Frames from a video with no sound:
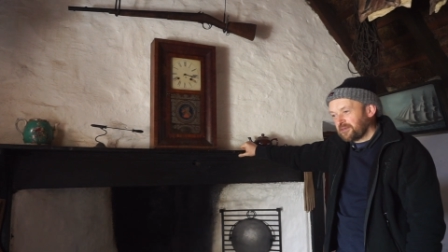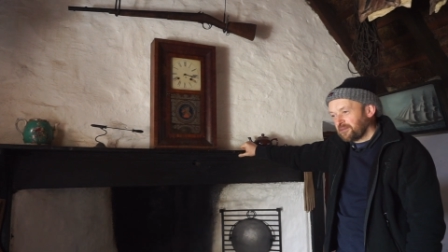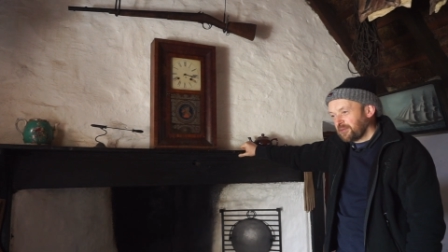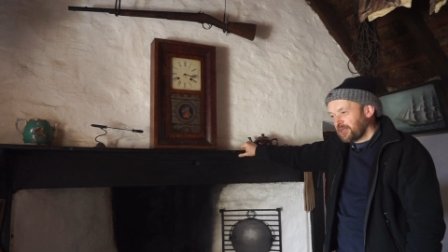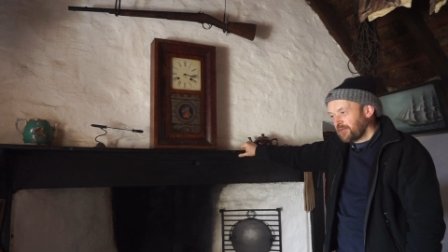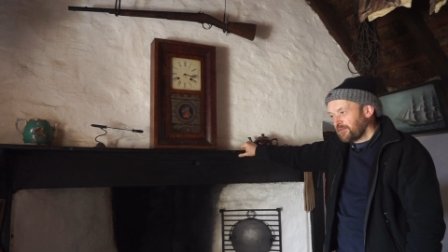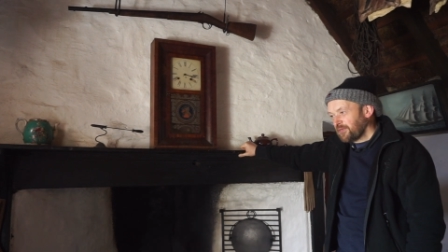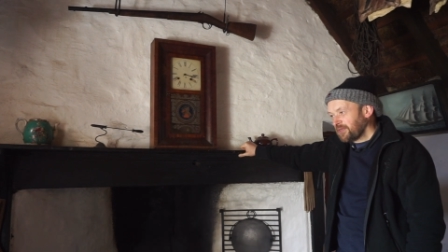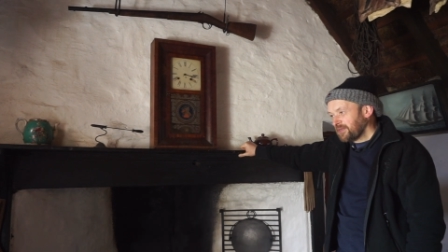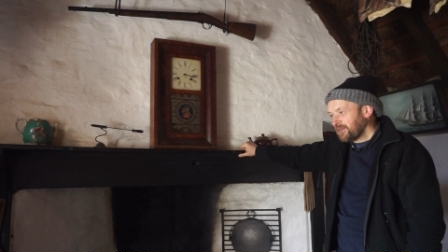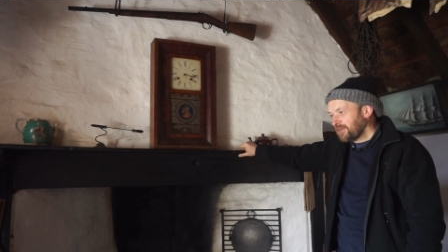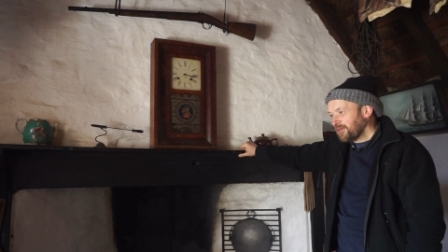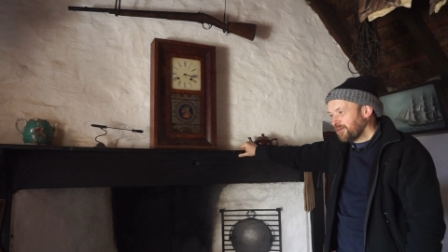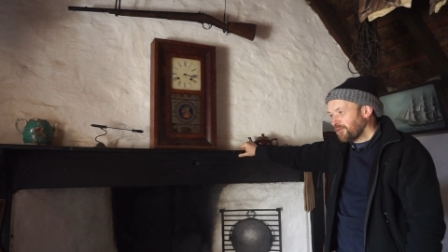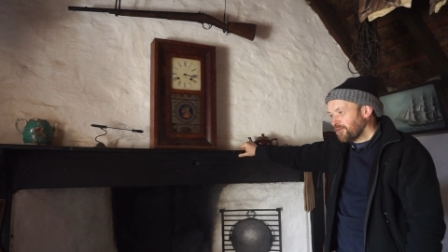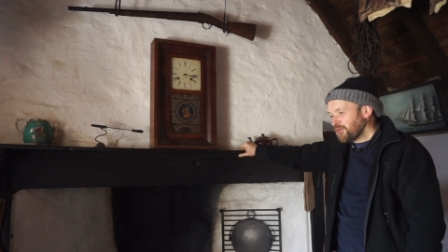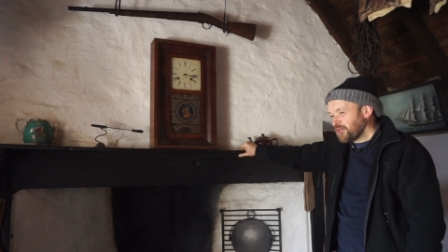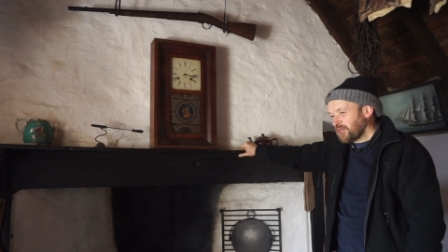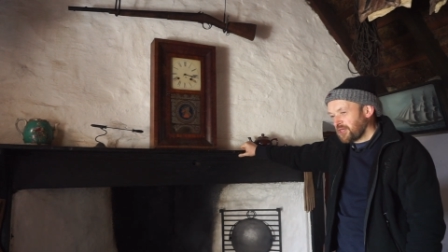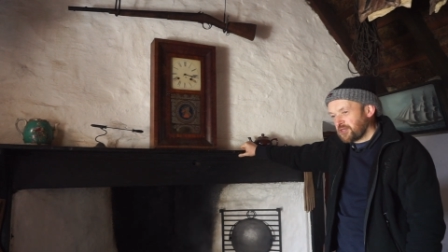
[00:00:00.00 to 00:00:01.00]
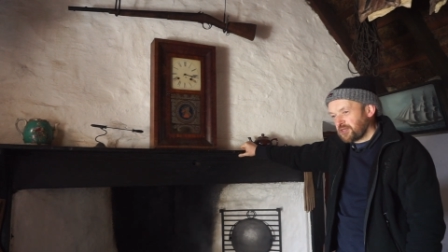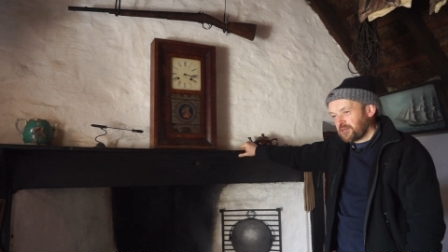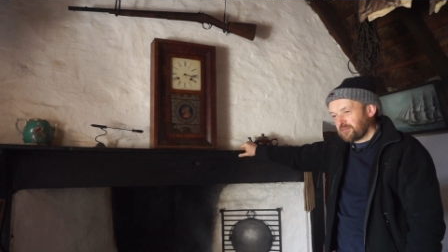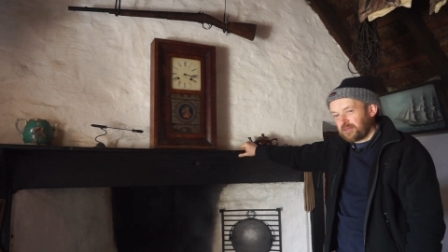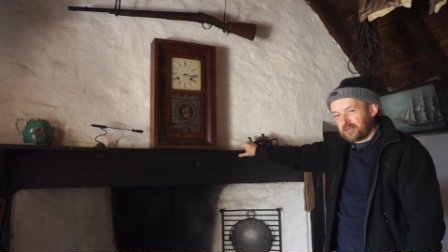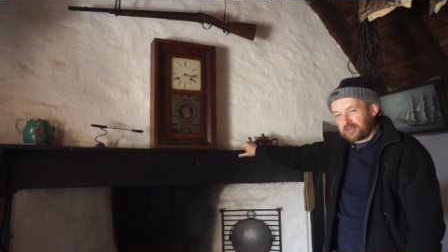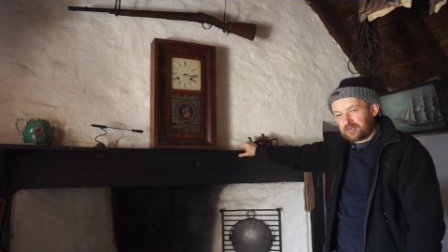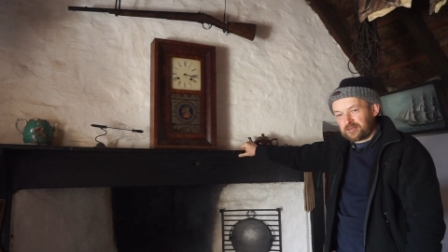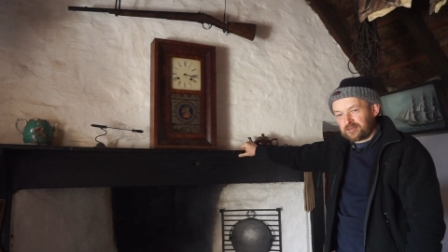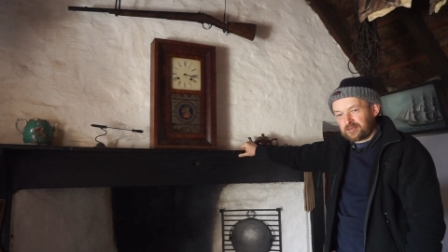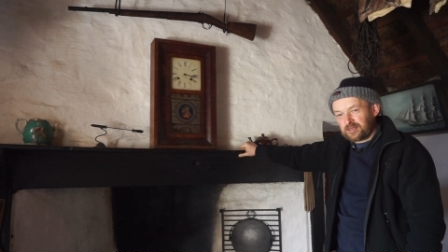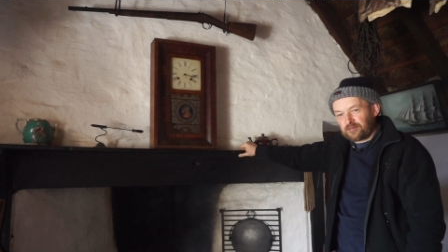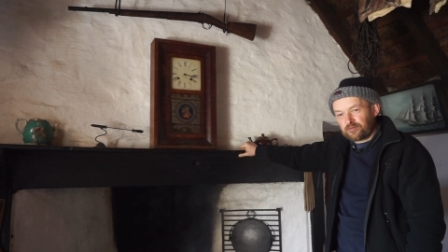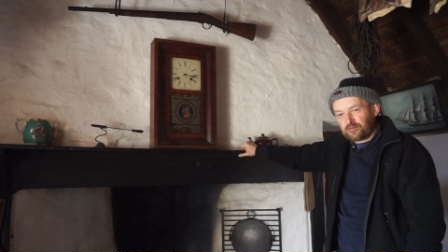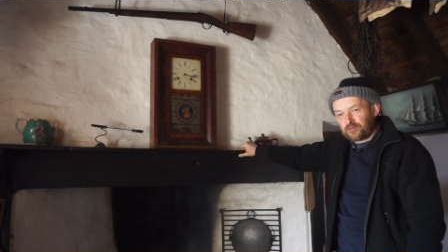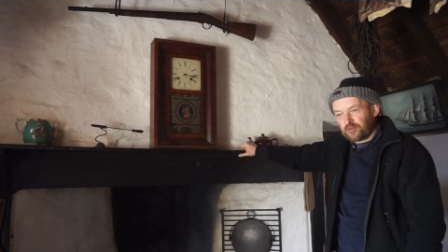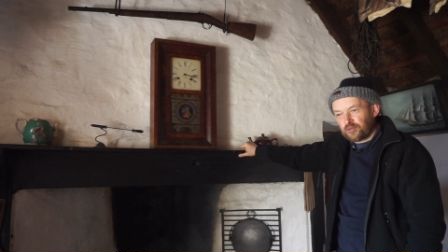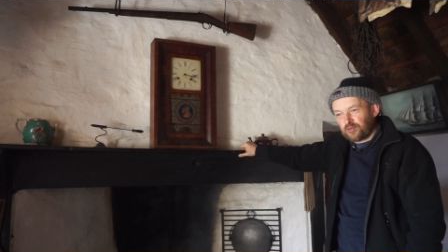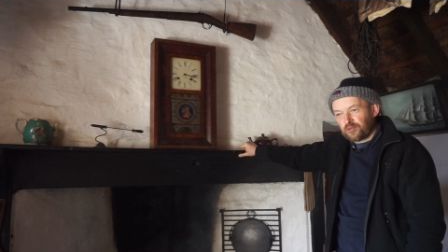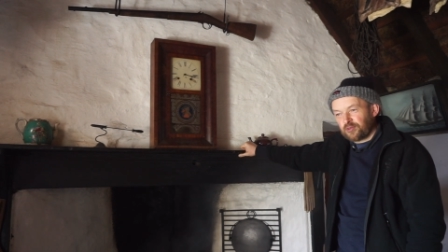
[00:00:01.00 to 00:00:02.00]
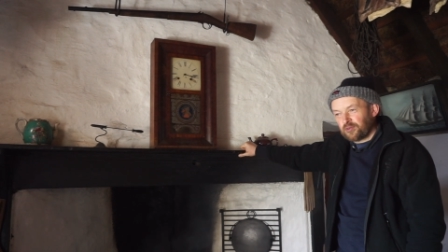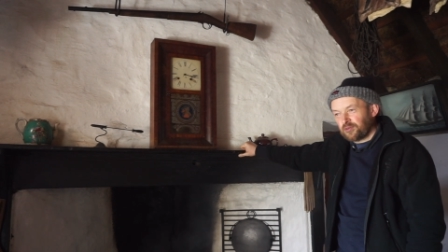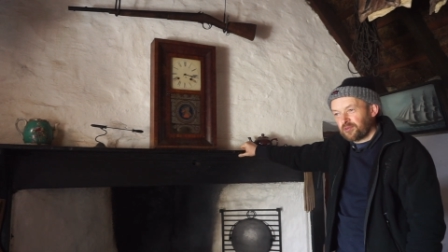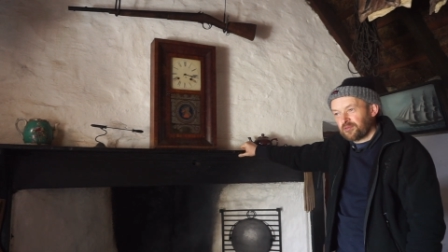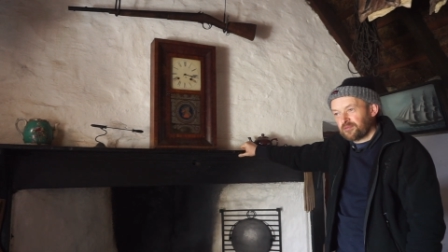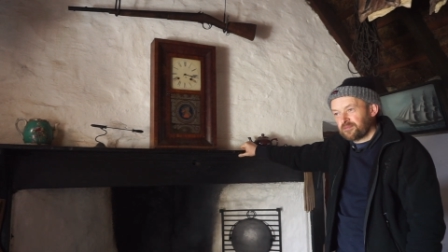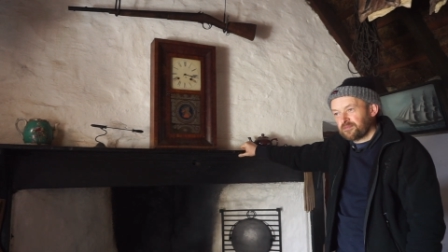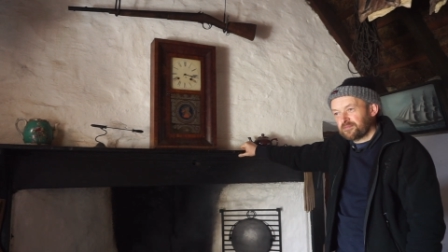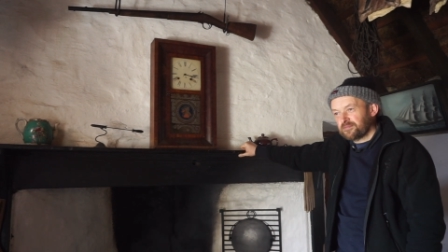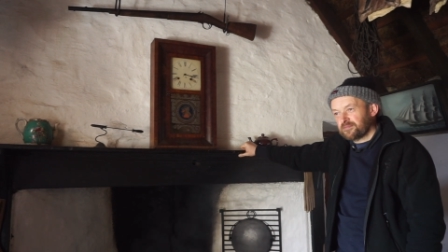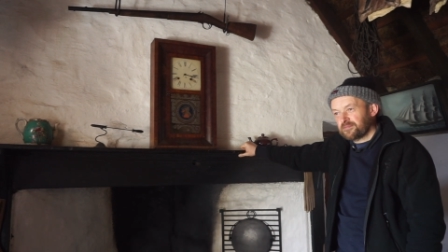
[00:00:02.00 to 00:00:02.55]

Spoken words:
Whatever the house is, it might have no